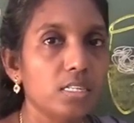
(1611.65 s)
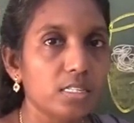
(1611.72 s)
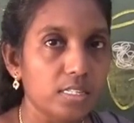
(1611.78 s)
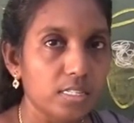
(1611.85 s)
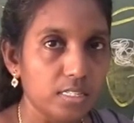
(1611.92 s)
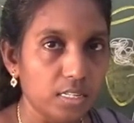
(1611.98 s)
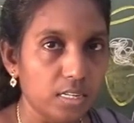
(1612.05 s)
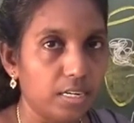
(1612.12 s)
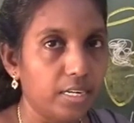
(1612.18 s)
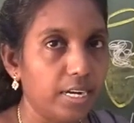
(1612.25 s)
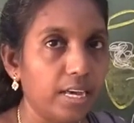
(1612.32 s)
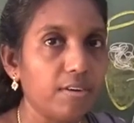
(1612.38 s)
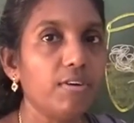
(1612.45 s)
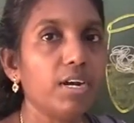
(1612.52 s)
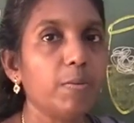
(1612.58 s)

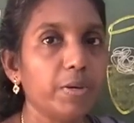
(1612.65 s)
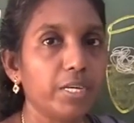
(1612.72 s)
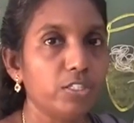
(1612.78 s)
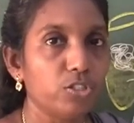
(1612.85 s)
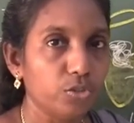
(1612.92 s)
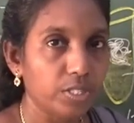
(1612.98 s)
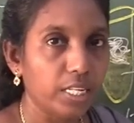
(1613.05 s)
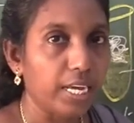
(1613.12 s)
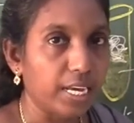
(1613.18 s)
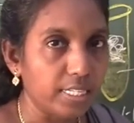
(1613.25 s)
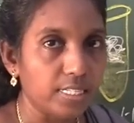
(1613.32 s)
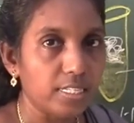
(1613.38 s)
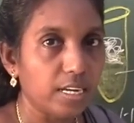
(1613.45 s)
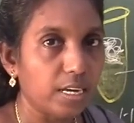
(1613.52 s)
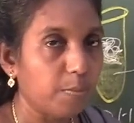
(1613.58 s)
develop into the
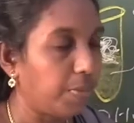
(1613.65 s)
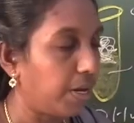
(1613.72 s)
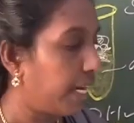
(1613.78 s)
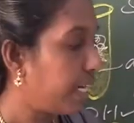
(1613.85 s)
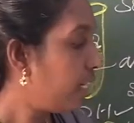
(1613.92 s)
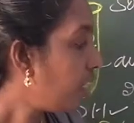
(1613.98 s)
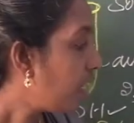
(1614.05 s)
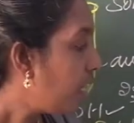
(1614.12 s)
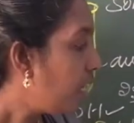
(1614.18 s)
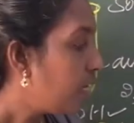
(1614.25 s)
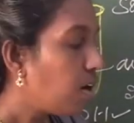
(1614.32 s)
entire plant,